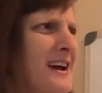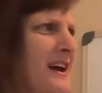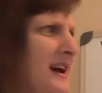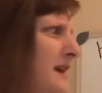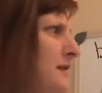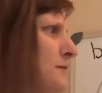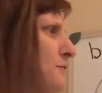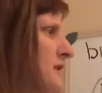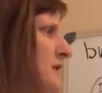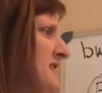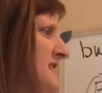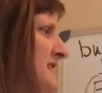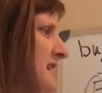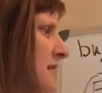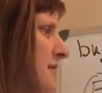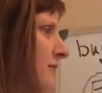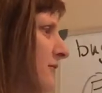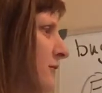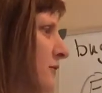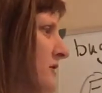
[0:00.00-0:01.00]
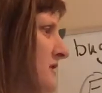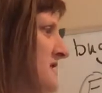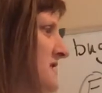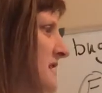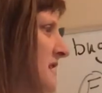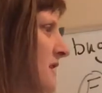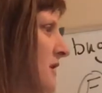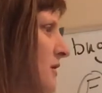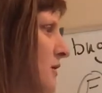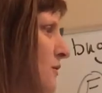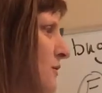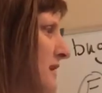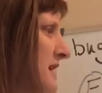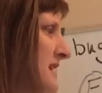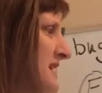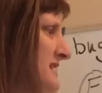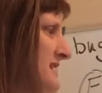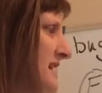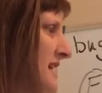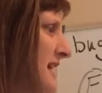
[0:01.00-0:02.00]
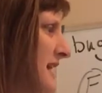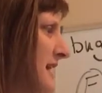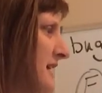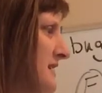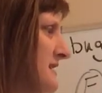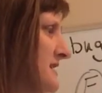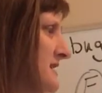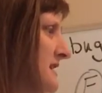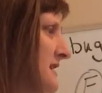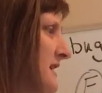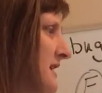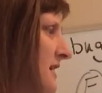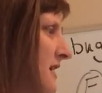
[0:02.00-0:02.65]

And what's that force that always acts